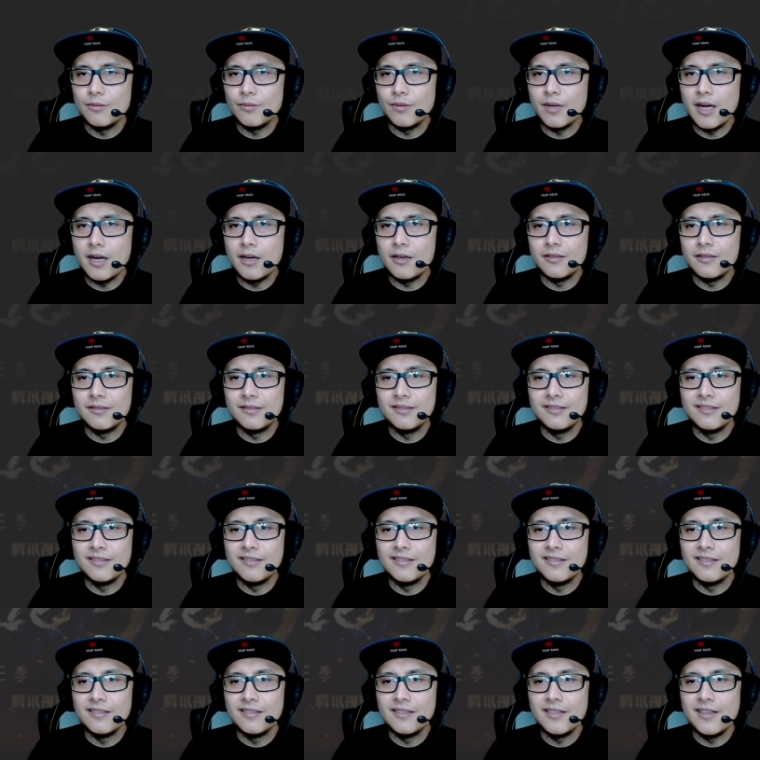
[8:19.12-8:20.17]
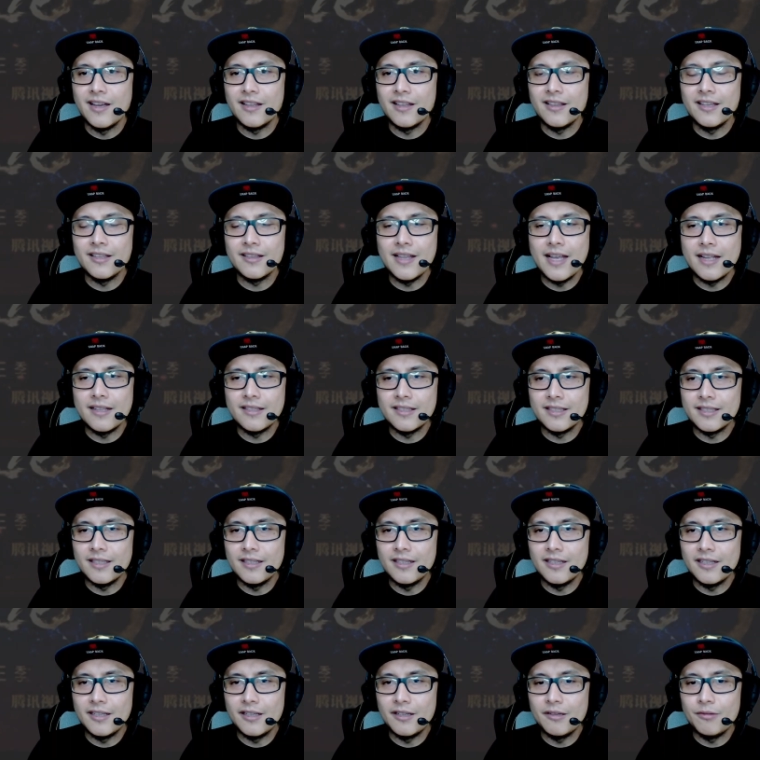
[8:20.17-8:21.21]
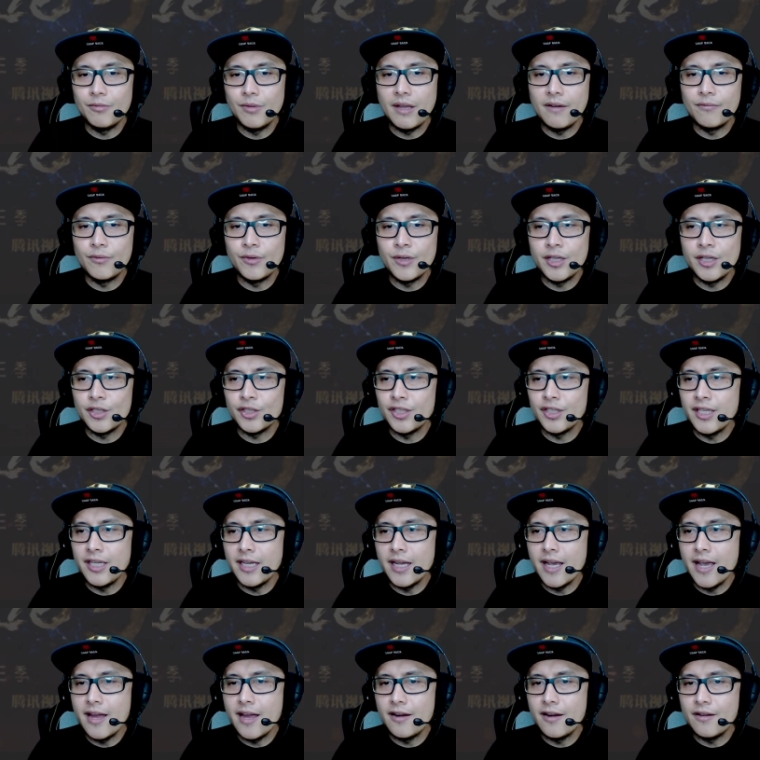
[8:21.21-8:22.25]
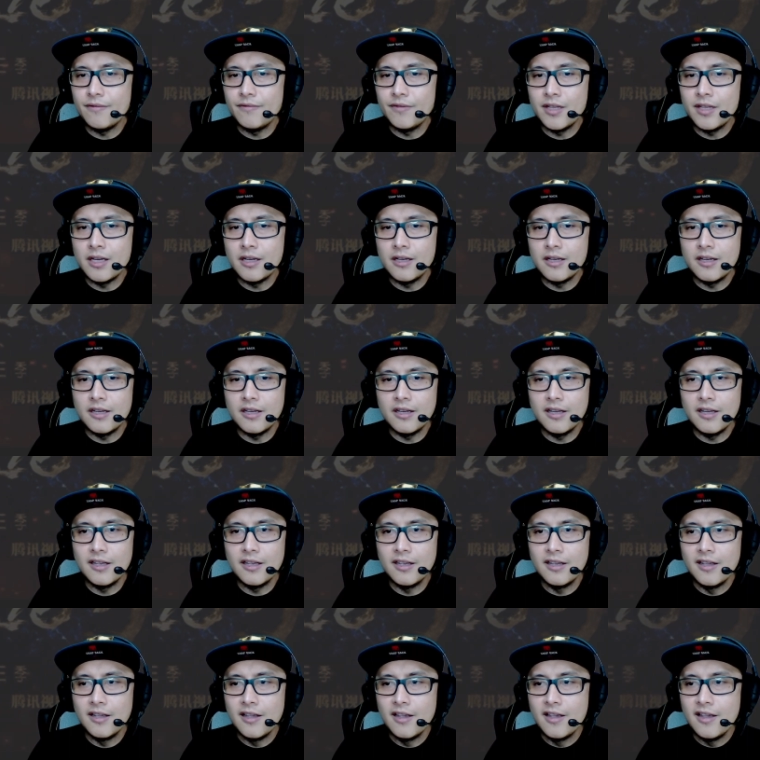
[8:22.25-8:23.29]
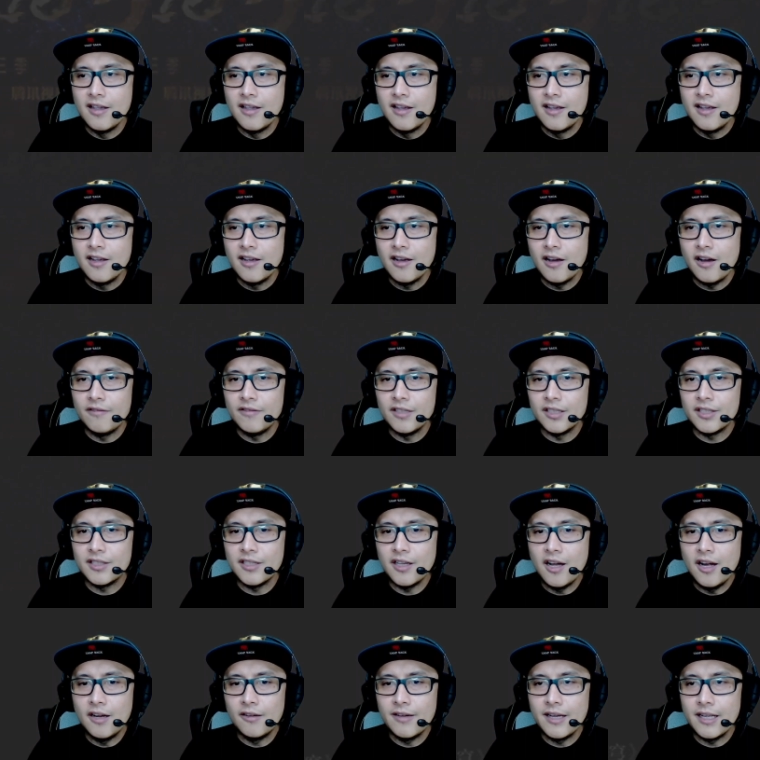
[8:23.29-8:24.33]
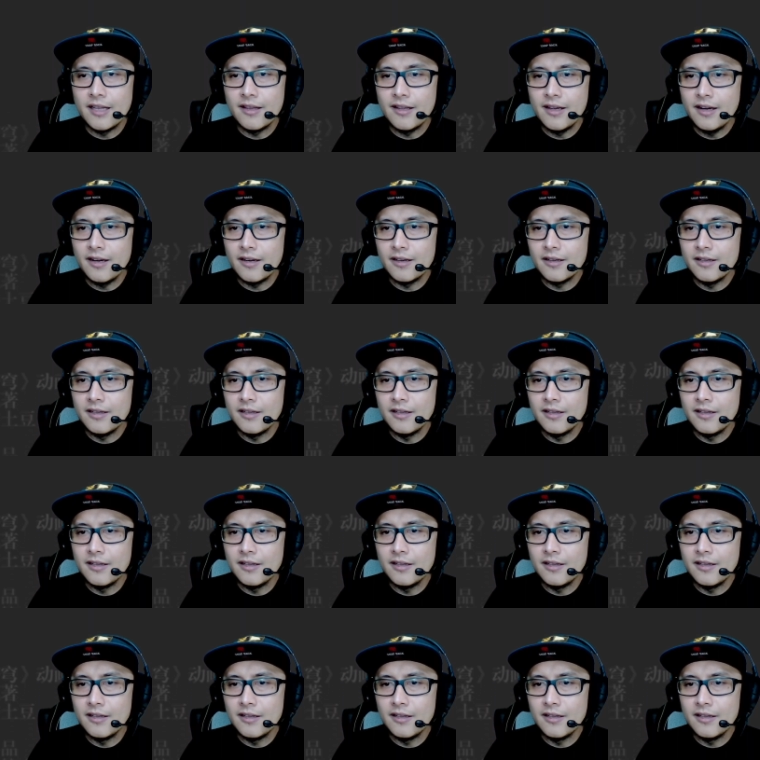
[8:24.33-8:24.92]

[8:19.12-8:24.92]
Wow. I think that's uh, we have reached the end of the of the song right there.